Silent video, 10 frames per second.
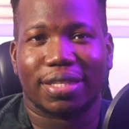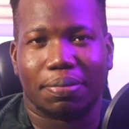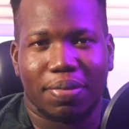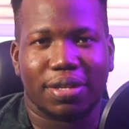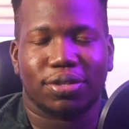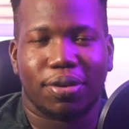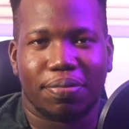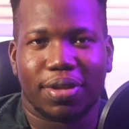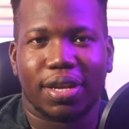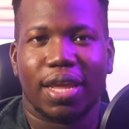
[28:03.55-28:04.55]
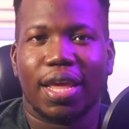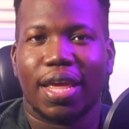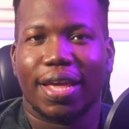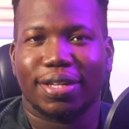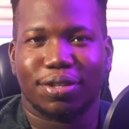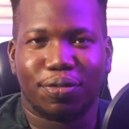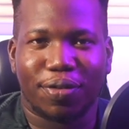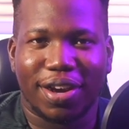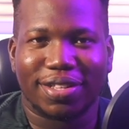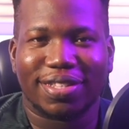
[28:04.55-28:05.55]
it means something
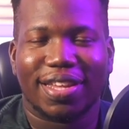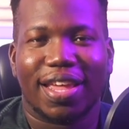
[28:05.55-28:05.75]
different.